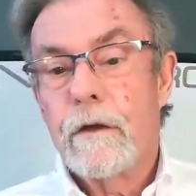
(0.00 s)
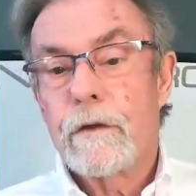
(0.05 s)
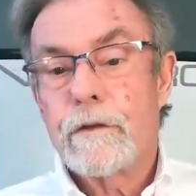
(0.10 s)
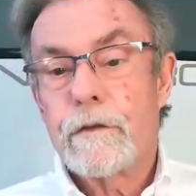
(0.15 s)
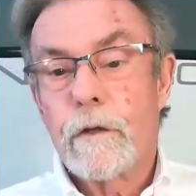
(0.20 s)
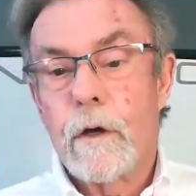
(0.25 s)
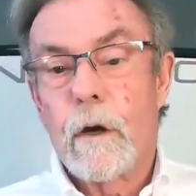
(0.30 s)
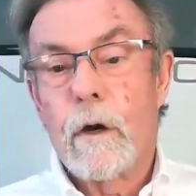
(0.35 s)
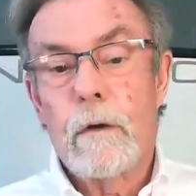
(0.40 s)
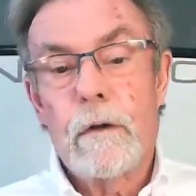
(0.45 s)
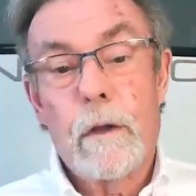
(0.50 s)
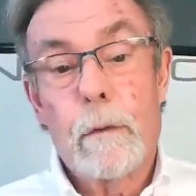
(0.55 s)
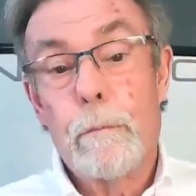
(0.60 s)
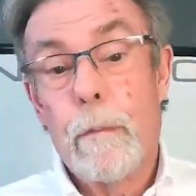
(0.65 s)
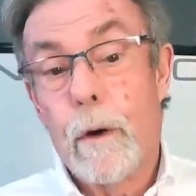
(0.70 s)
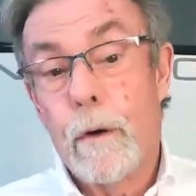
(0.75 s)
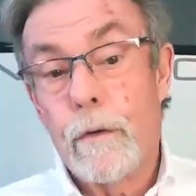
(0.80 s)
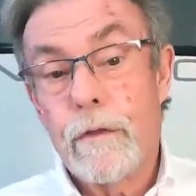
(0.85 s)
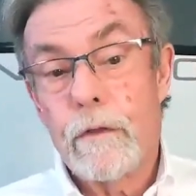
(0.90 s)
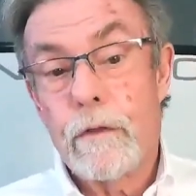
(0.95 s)
So you know,
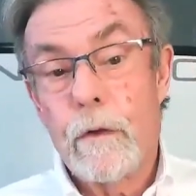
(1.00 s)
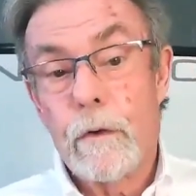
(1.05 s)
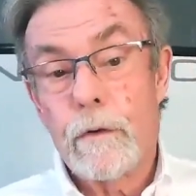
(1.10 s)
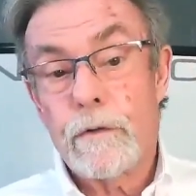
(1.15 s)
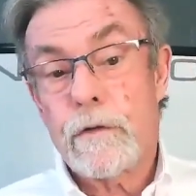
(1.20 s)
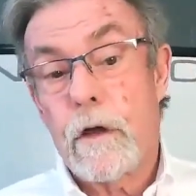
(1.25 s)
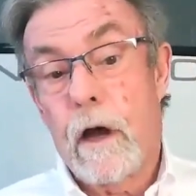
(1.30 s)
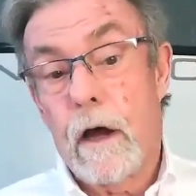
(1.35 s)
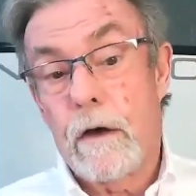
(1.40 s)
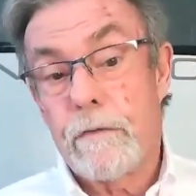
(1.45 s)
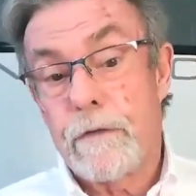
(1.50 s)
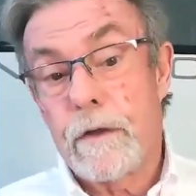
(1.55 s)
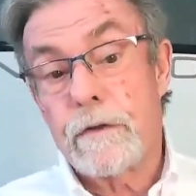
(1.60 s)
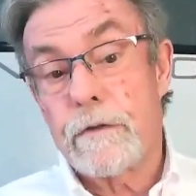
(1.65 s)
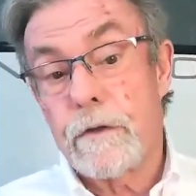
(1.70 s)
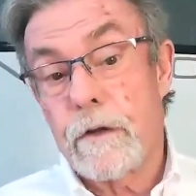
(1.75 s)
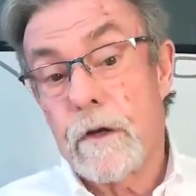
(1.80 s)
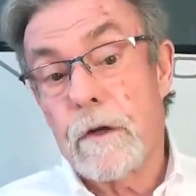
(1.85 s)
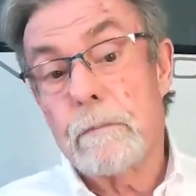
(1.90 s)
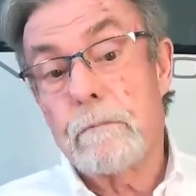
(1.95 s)
both of those
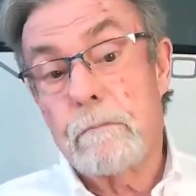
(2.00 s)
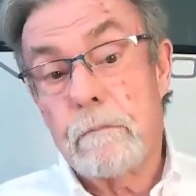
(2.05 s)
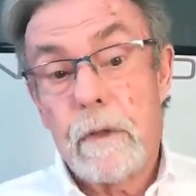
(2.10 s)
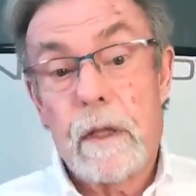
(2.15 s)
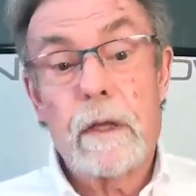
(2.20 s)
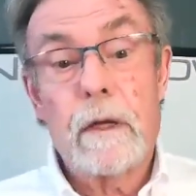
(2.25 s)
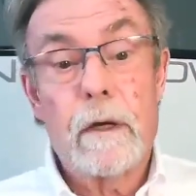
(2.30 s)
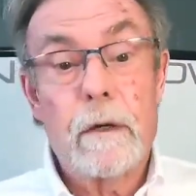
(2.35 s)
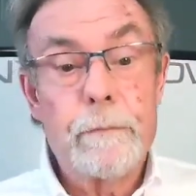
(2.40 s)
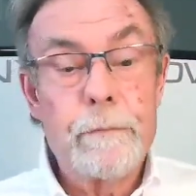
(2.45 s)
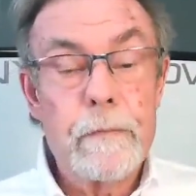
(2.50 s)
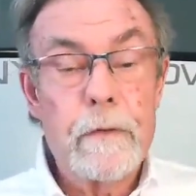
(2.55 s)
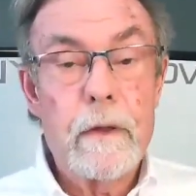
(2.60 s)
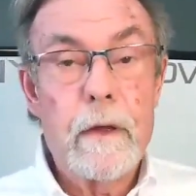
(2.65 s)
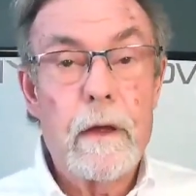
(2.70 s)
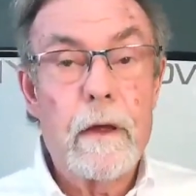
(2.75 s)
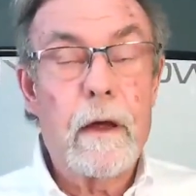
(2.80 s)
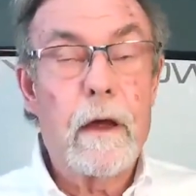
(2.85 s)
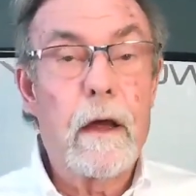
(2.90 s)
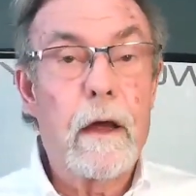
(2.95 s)
coffees are you know,
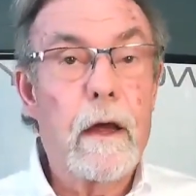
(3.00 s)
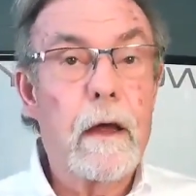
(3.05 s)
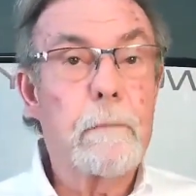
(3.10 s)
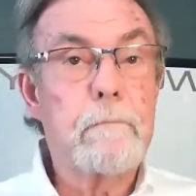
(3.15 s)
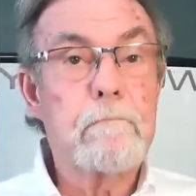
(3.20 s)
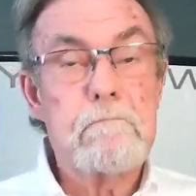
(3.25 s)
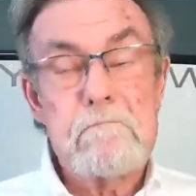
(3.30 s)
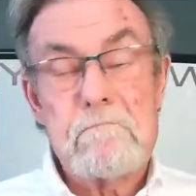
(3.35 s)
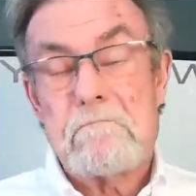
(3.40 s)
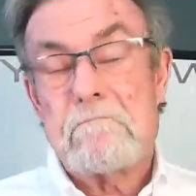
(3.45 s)
uh,